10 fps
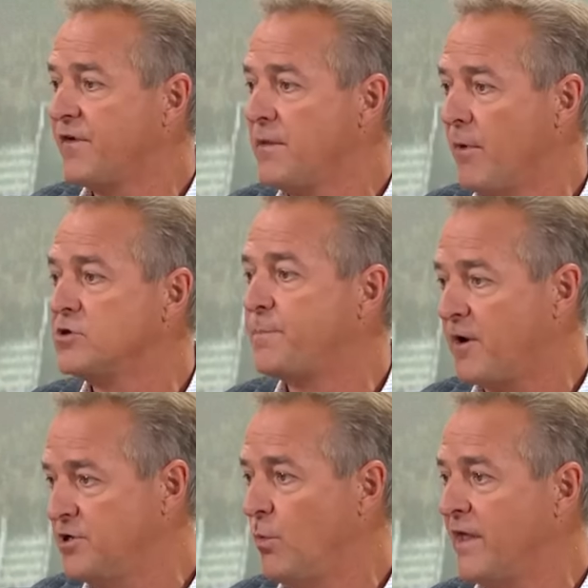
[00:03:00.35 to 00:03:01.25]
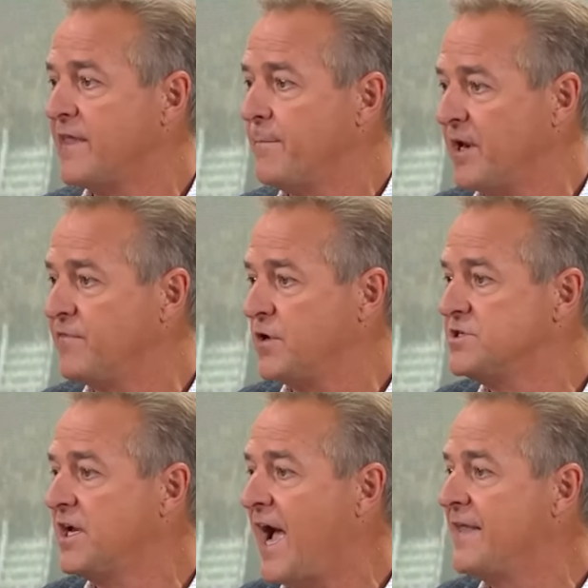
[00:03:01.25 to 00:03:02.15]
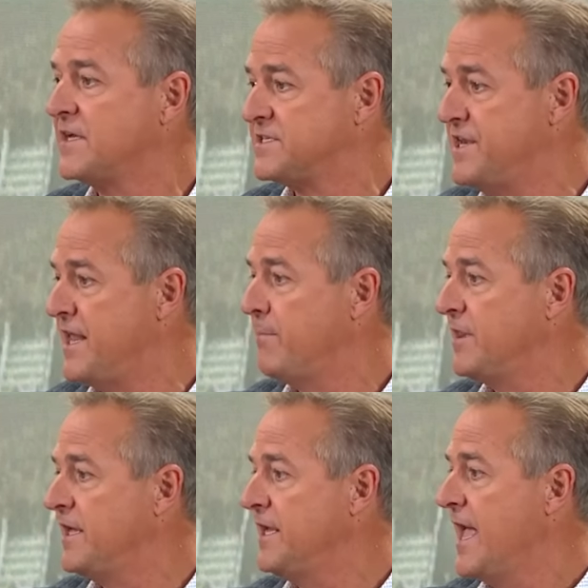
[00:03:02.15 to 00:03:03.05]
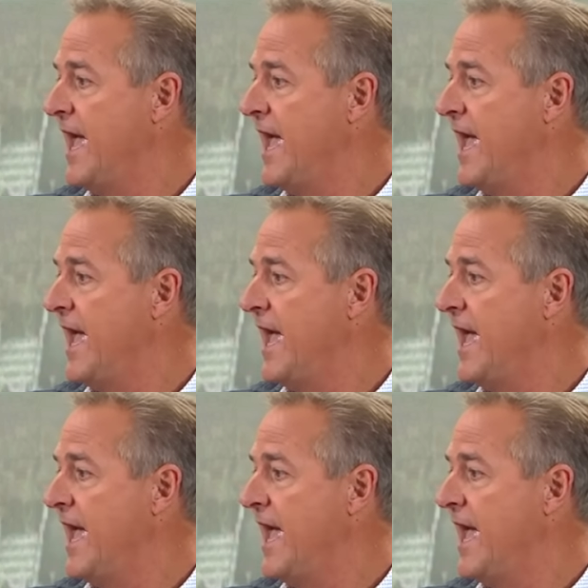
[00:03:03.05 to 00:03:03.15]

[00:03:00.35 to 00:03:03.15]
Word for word: for the most part, you want that. But if there's a guy that's nibbling